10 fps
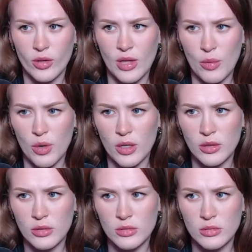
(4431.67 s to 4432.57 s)
They won.
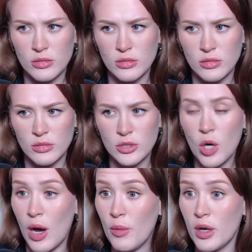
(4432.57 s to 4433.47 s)
No,
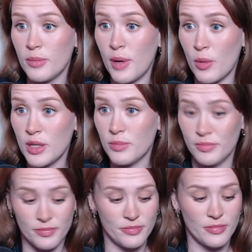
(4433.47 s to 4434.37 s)
I won by one.
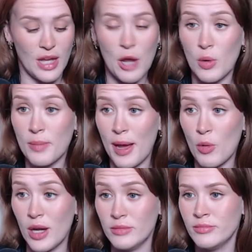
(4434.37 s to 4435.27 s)
I won by
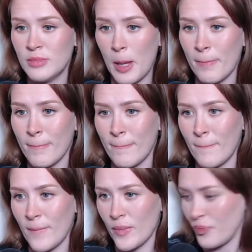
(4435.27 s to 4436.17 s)
one.
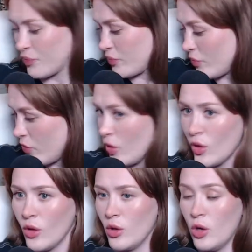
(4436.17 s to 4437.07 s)
Tie.
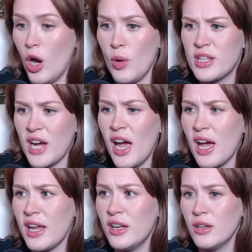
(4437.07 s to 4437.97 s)
Oh, we
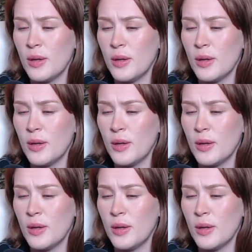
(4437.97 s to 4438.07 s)
tied.